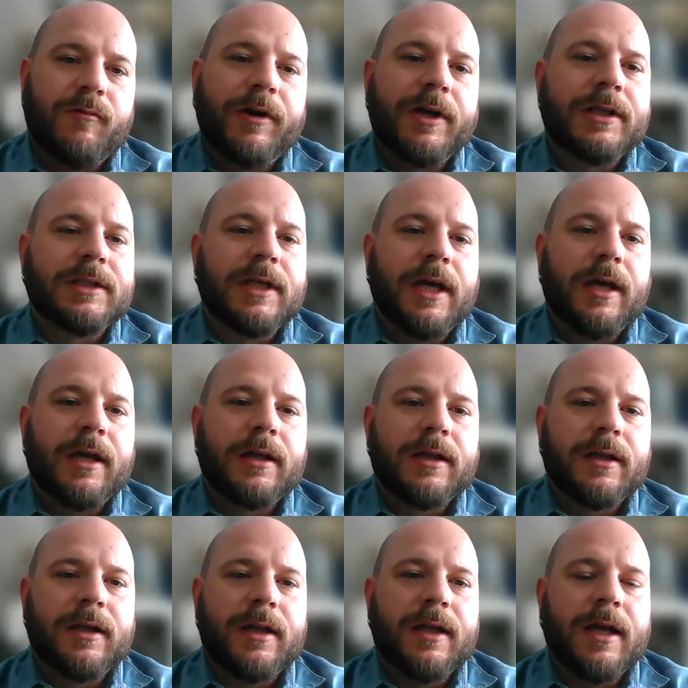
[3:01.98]
resale
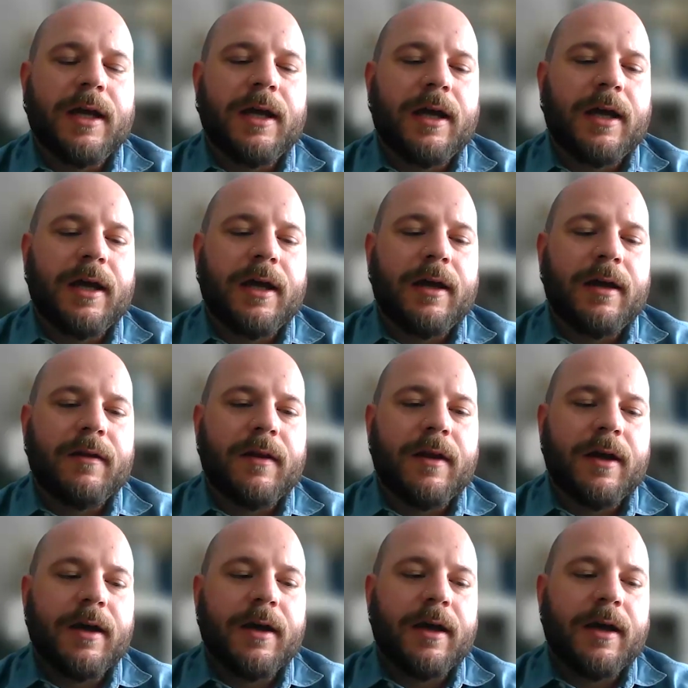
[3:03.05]

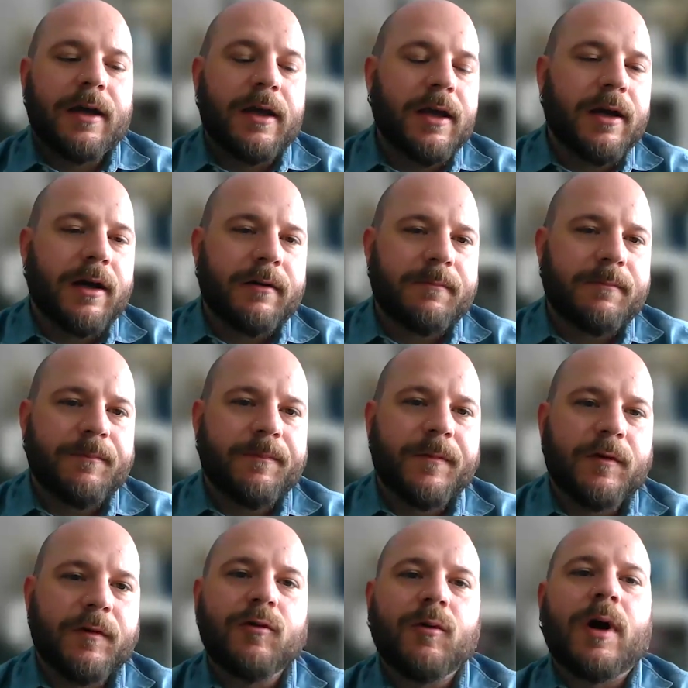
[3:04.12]
the gear,
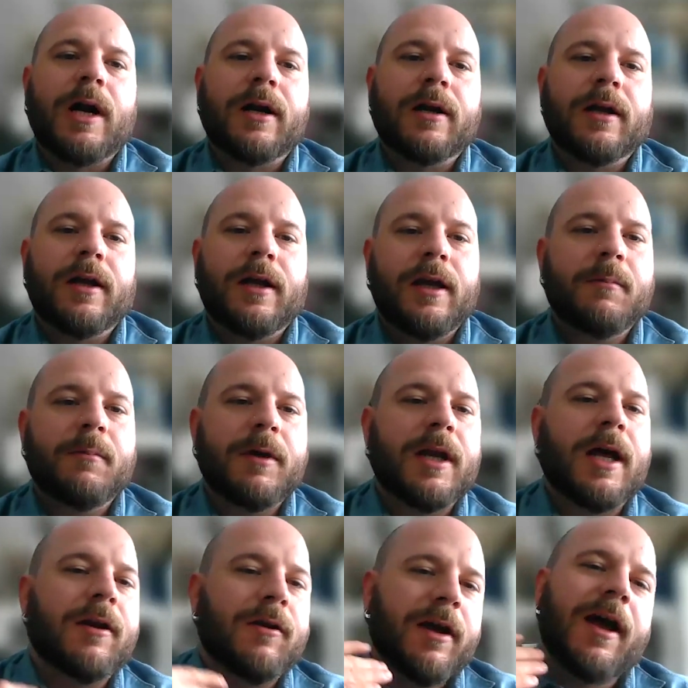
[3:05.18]
you are giving
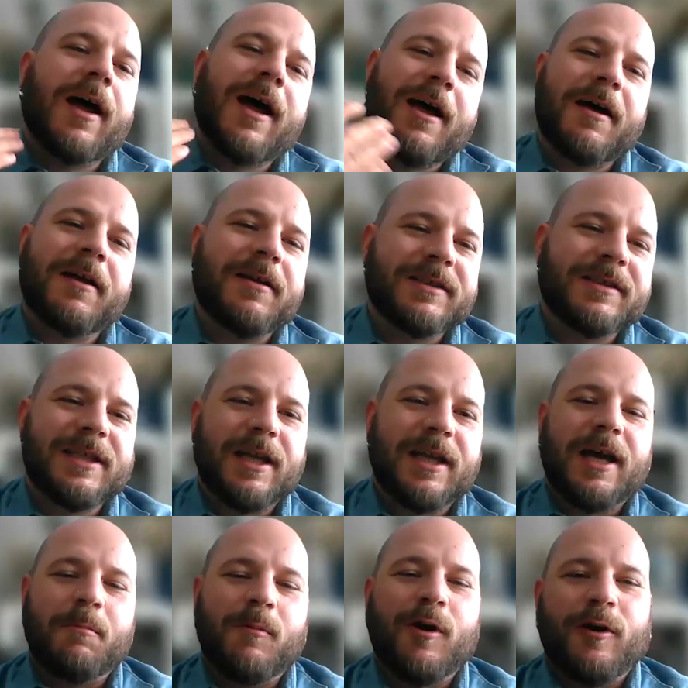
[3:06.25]
say
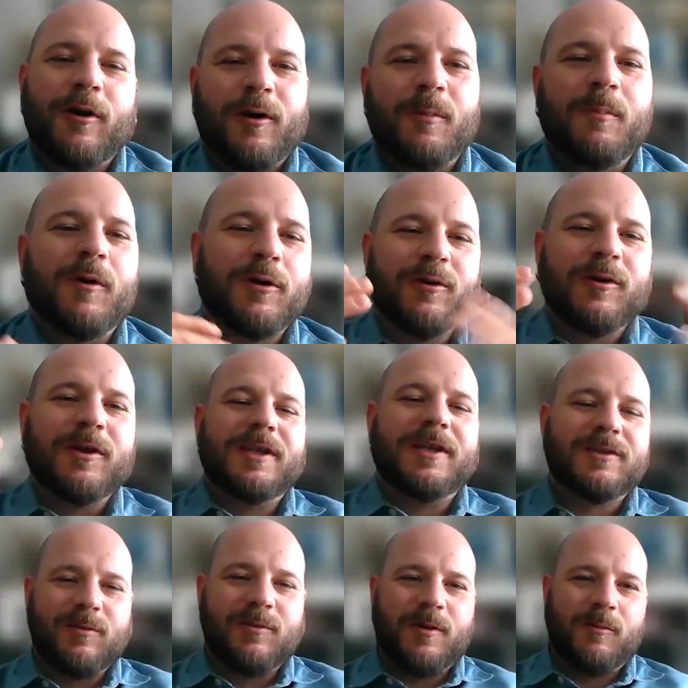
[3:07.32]
more
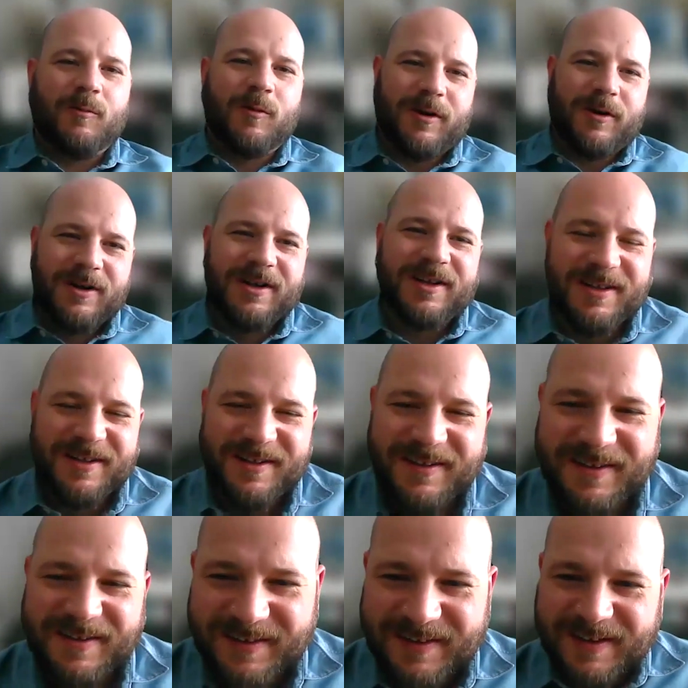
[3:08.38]
opportunities to the world.
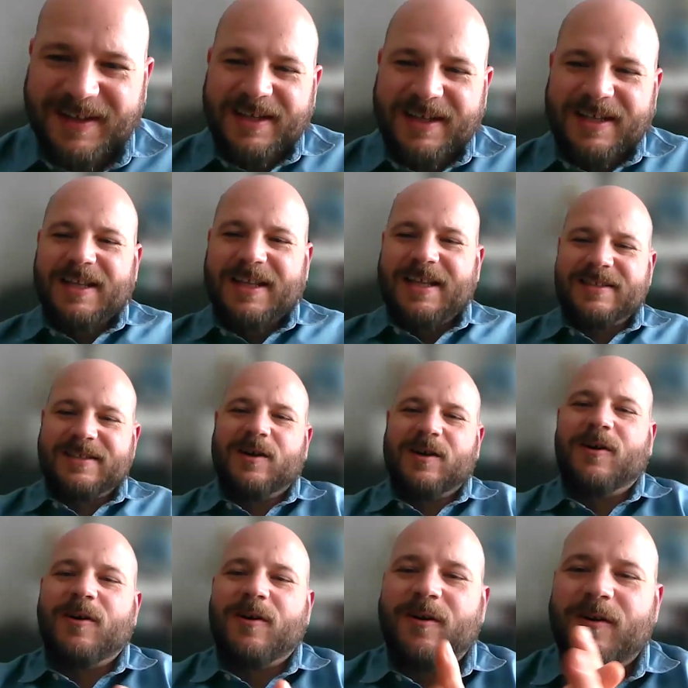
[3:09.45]

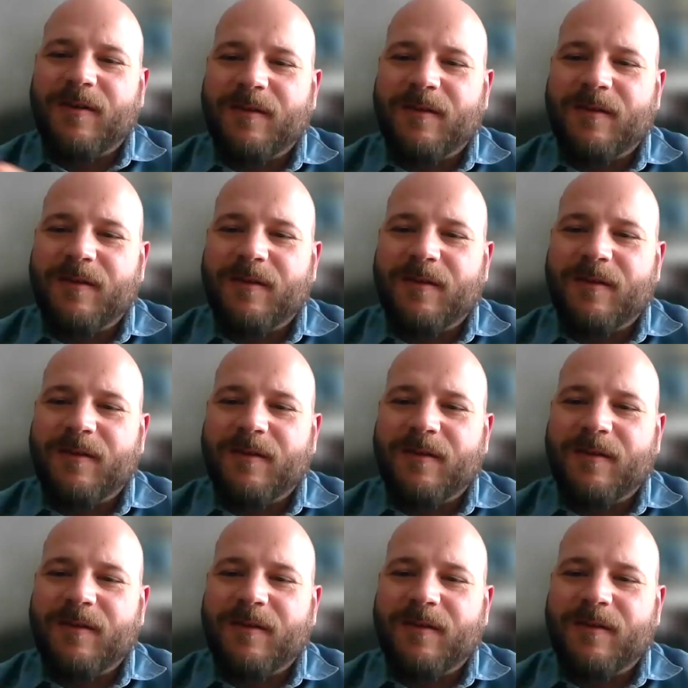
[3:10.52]
So